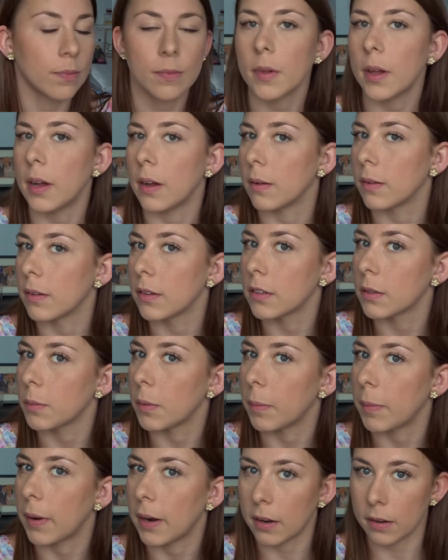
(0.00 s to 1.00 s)
Yeah, that's a
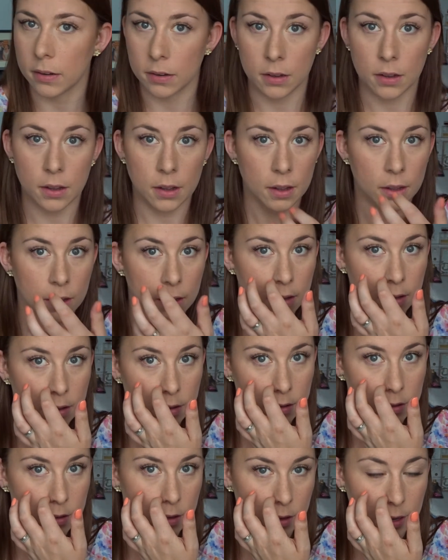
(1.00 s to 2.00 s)
bit better.
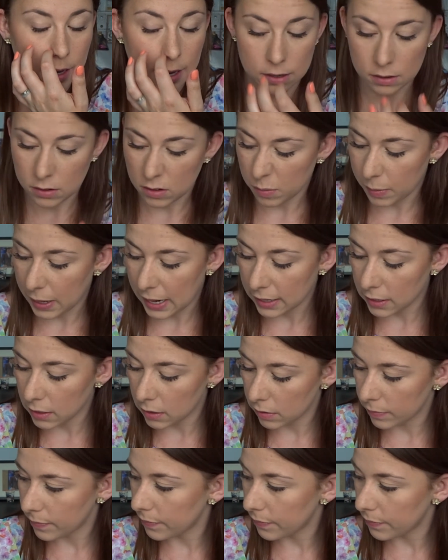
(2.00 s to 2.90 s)
So yeah, not bad.